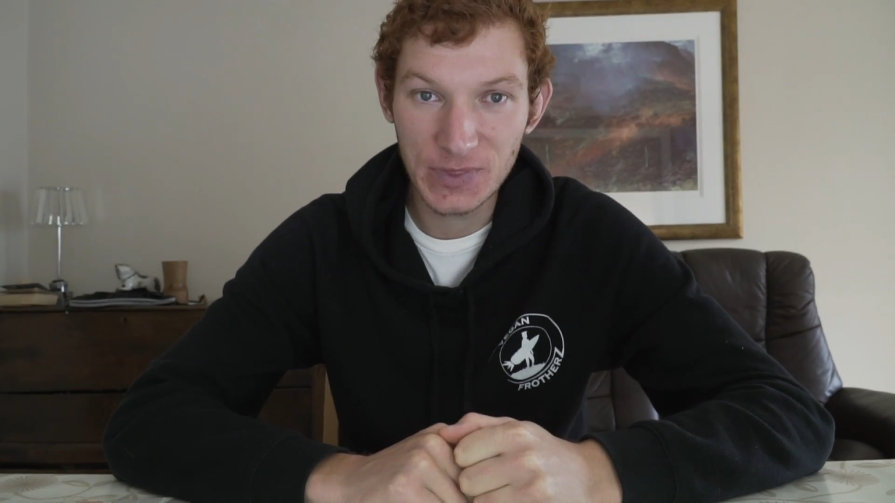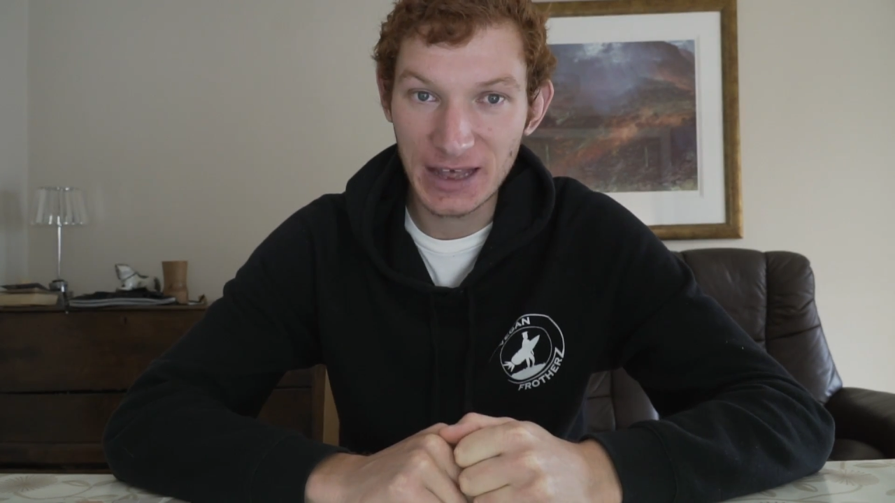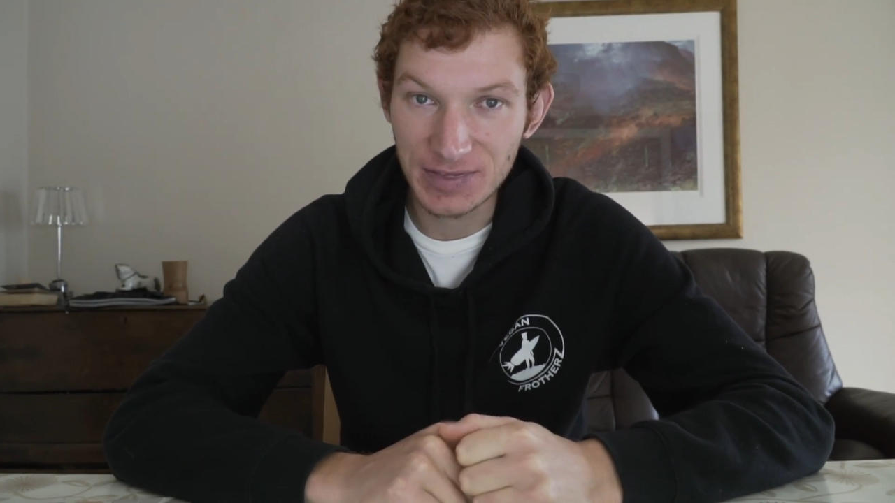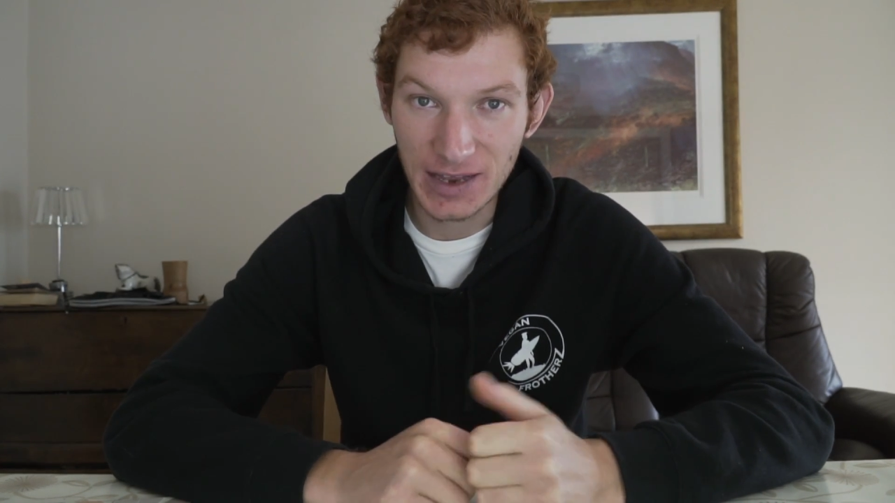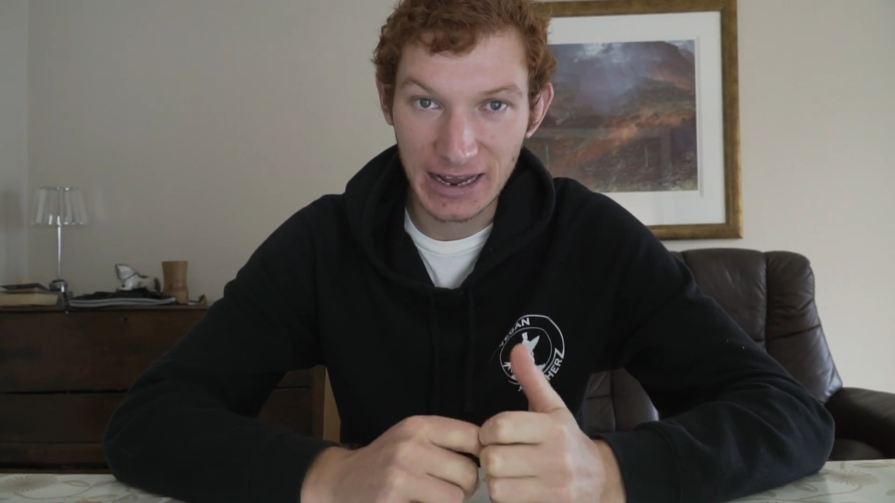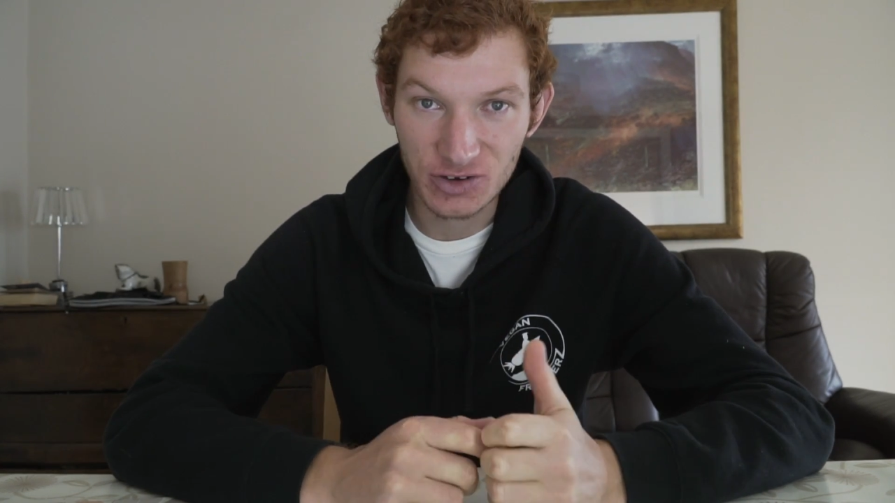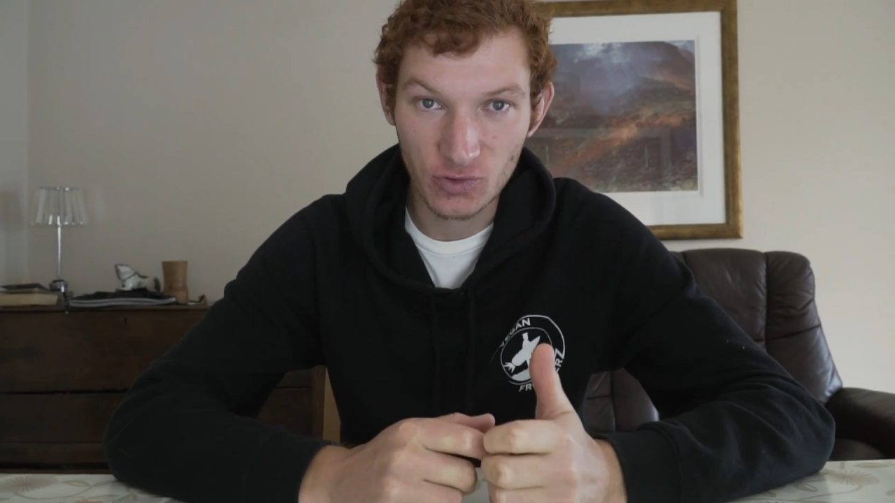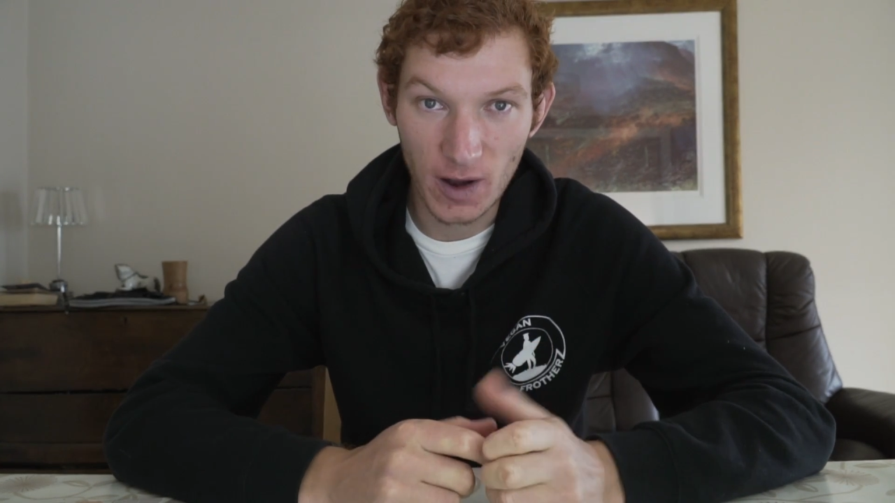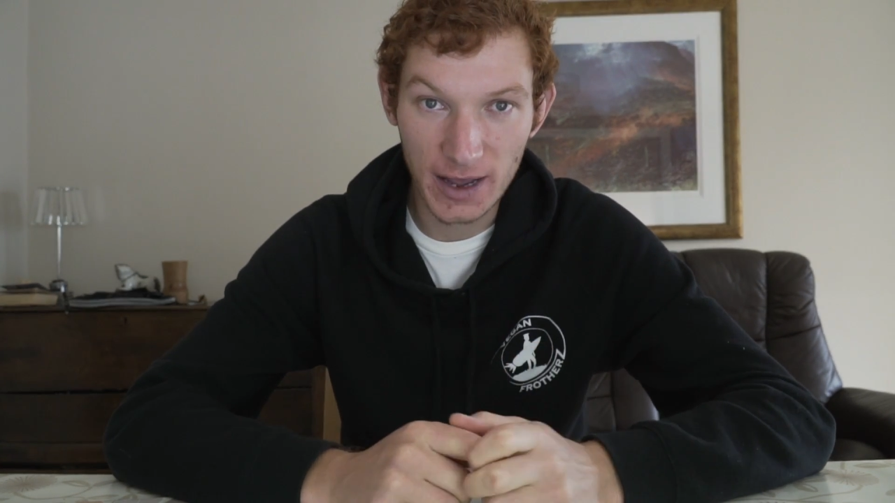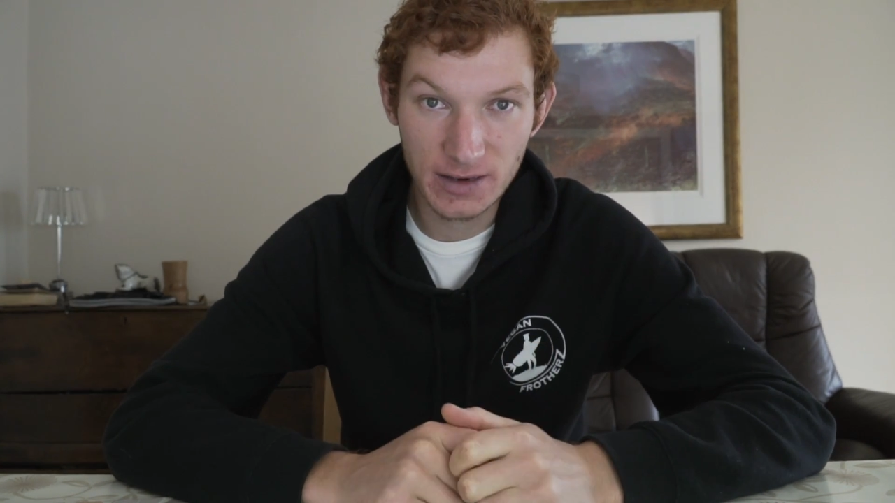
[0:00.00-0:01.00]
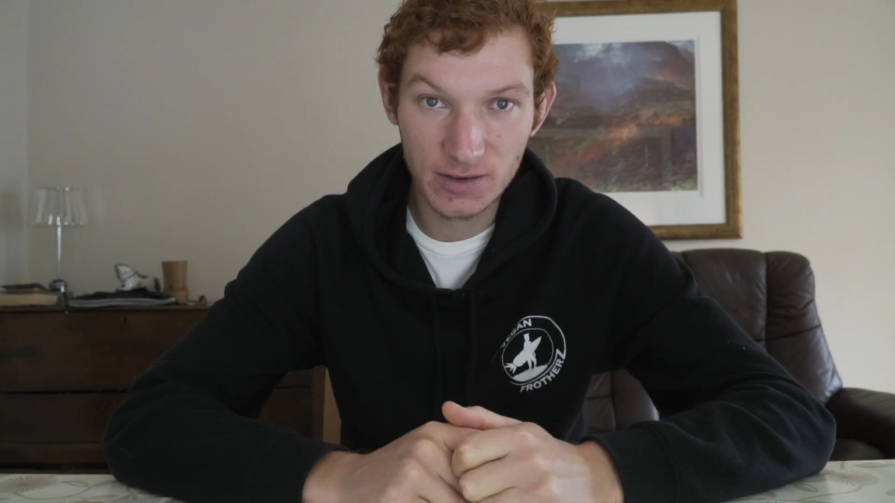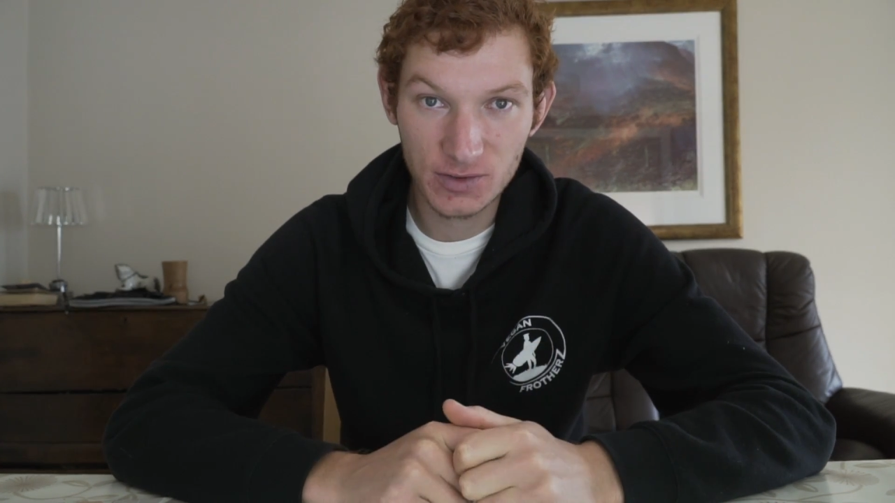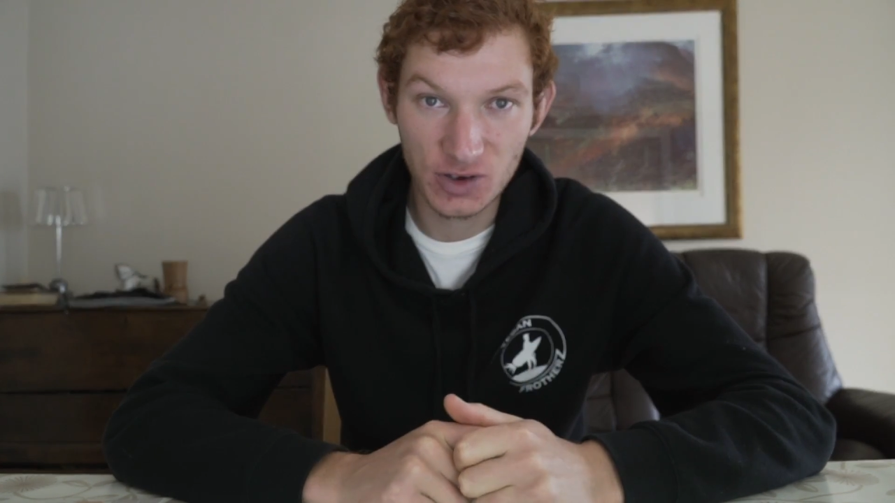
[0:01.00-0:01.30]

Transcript: then the next ride,